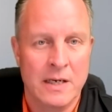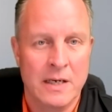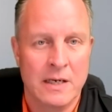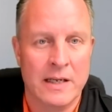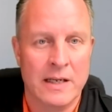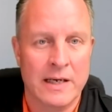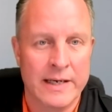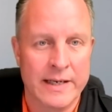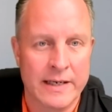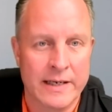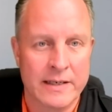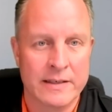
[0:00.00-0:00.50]

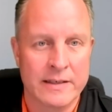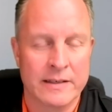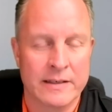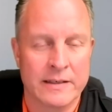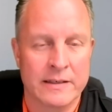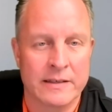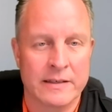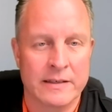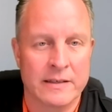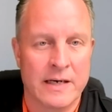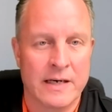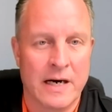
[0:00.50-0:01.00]
like
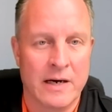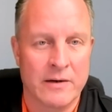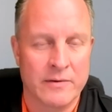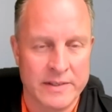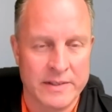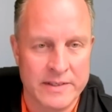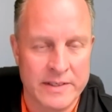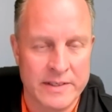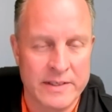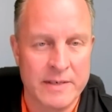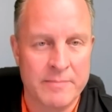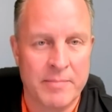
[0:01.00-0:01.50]

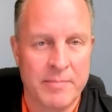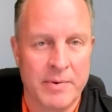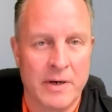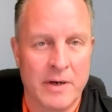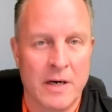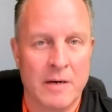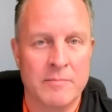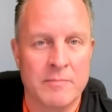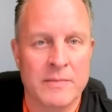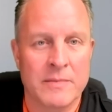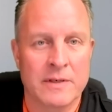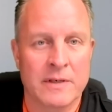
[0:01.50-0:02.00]
R&D
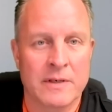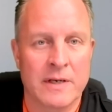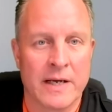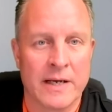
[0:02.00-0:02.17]
department,